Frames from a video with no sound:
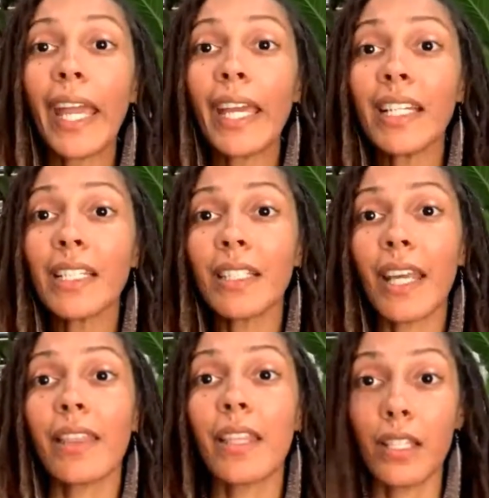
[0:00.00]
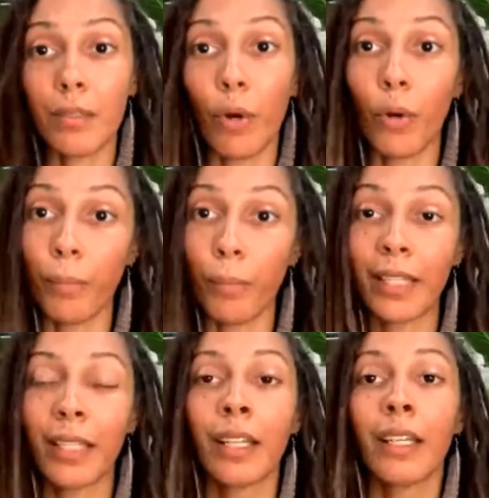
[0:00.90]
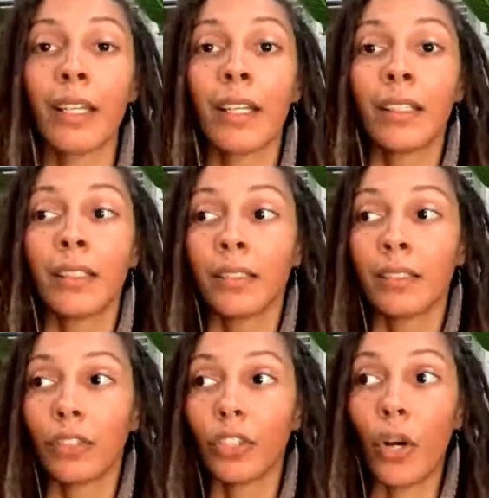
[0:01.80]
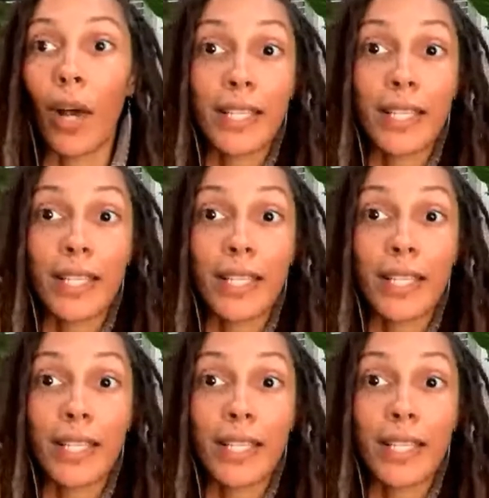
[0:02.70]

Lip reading: And in this moment, you know,